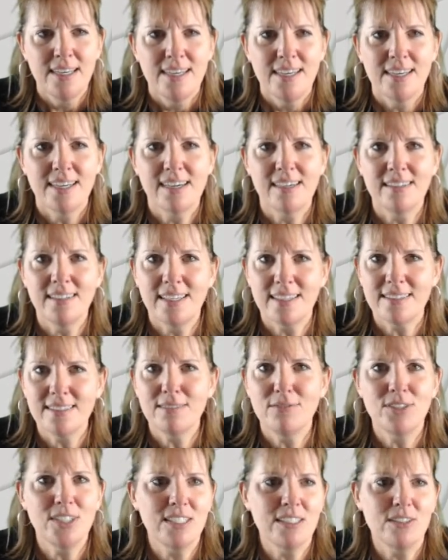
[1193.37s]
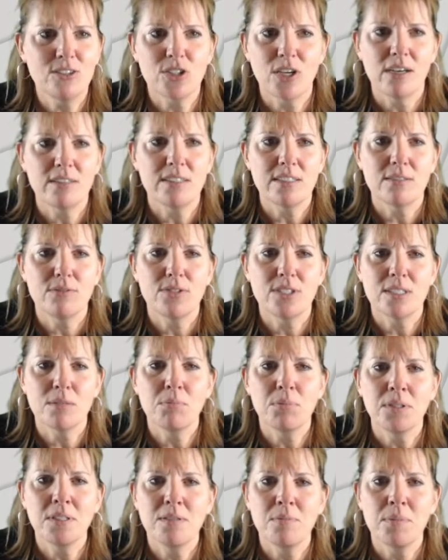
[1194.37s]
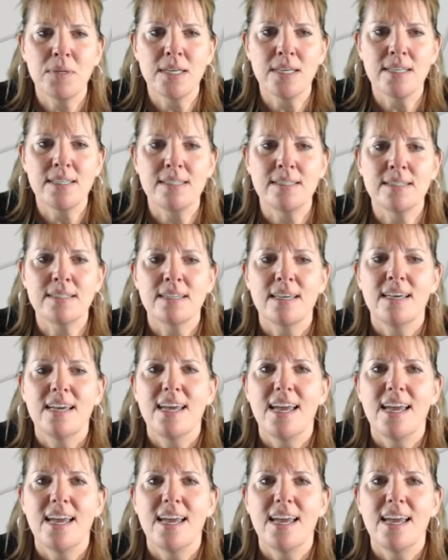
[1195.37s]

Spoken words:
And collectively exhaustive simply means,